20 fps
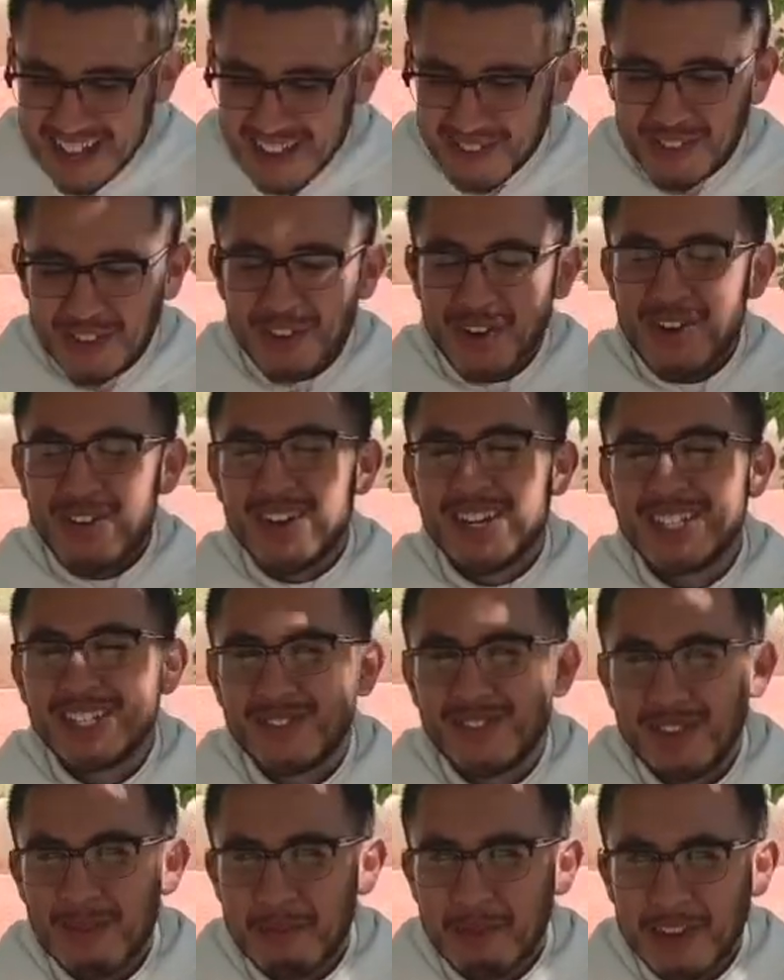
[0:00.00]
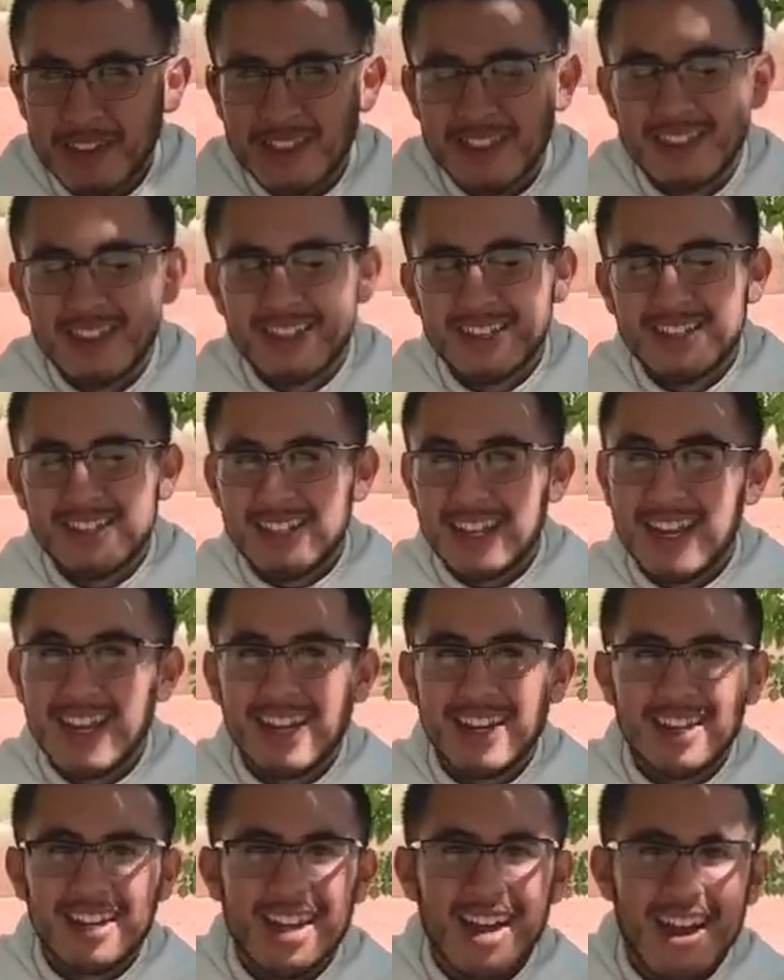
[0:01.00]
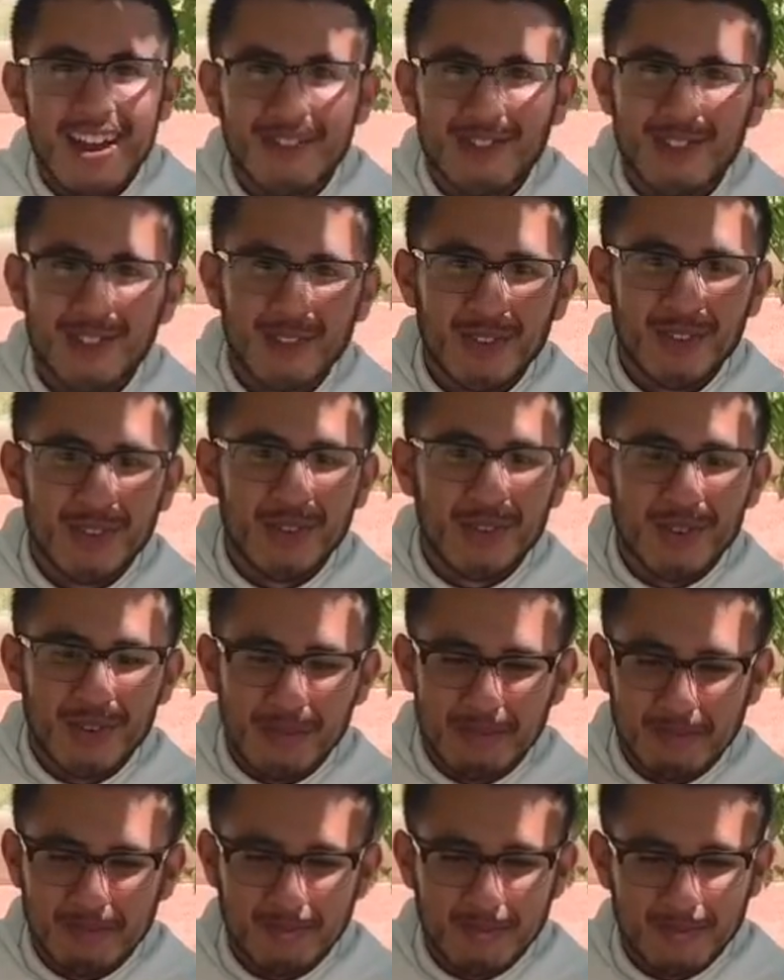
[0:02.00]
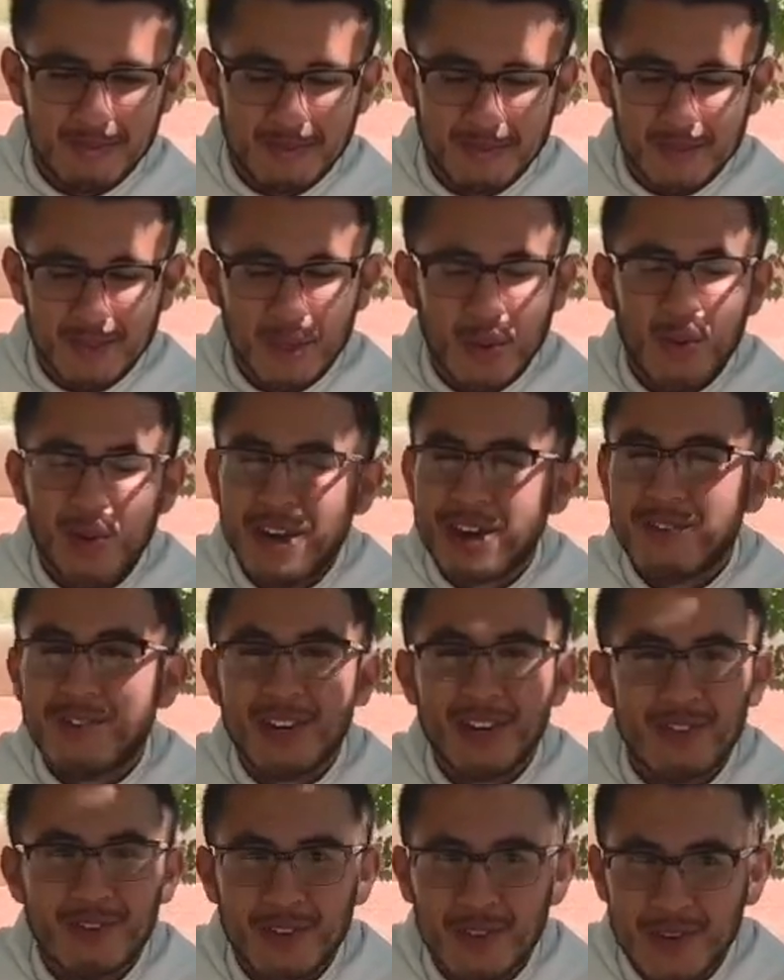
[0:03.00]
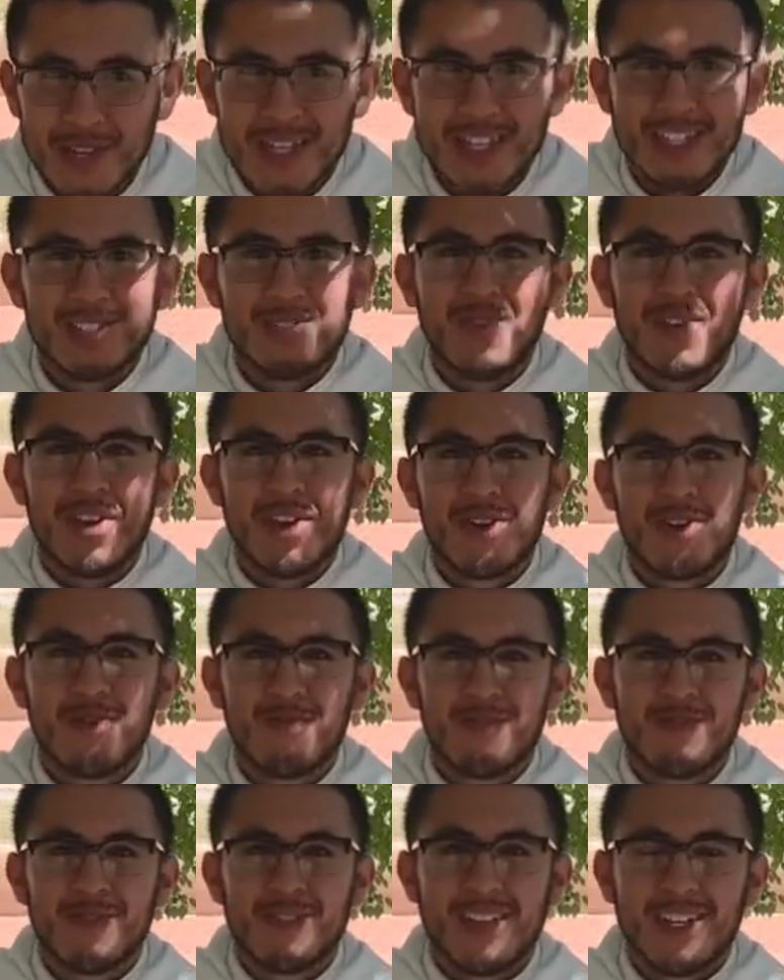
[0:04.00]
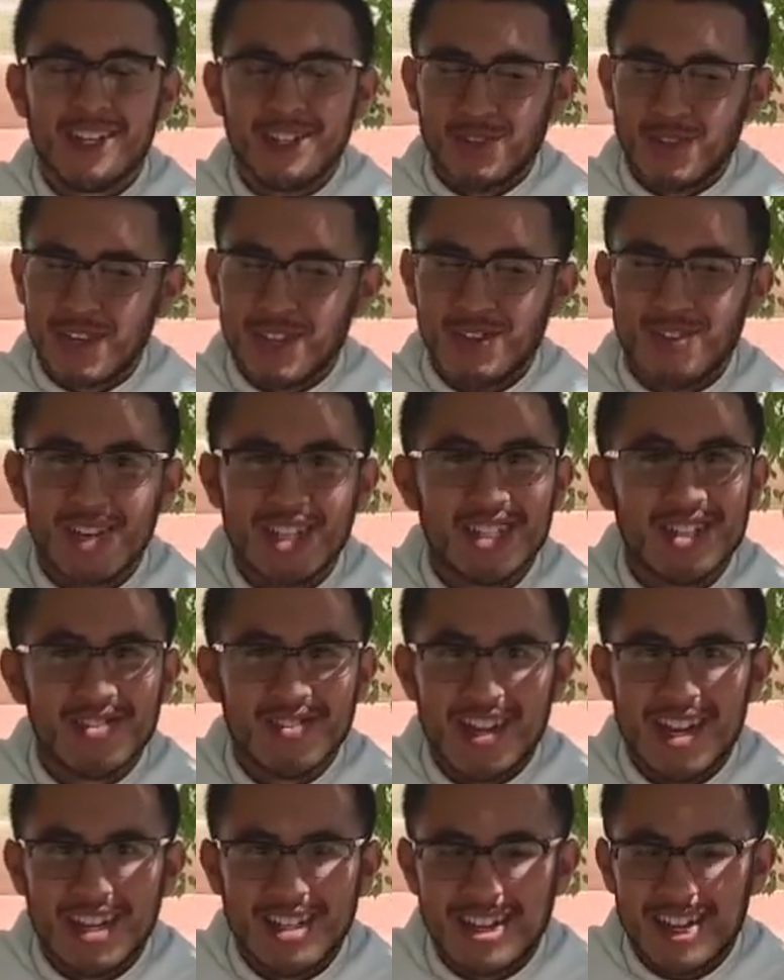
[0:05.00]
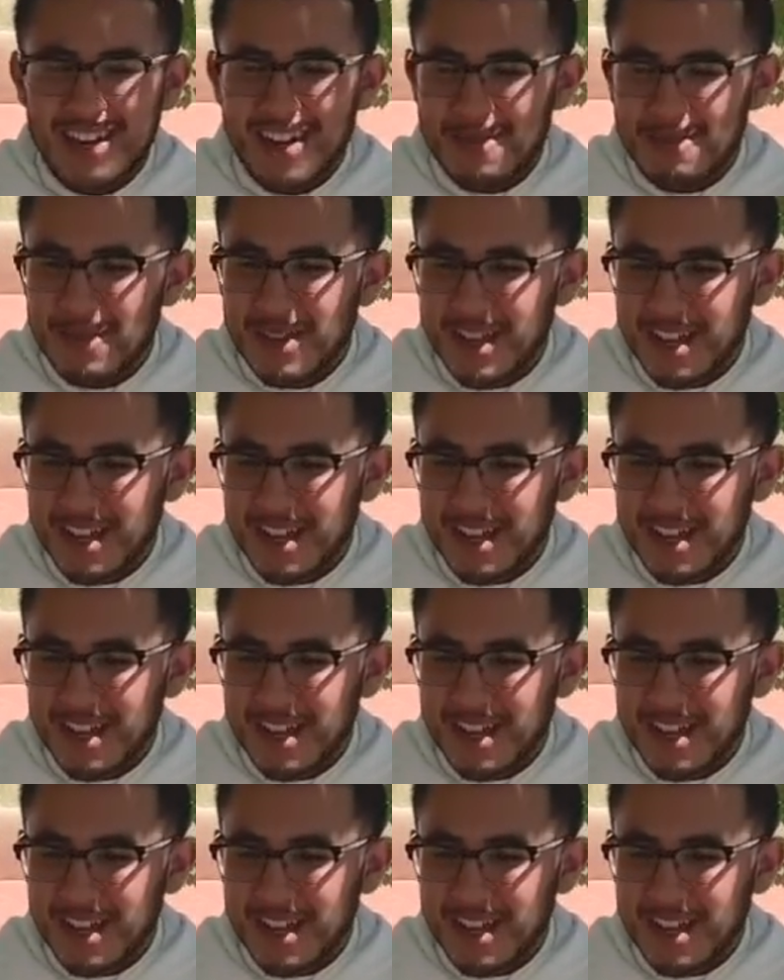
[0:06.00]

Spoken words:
Have a great rest of your month, day, afternoon, whenever you're viewing this video. Enjoy the rest of that time.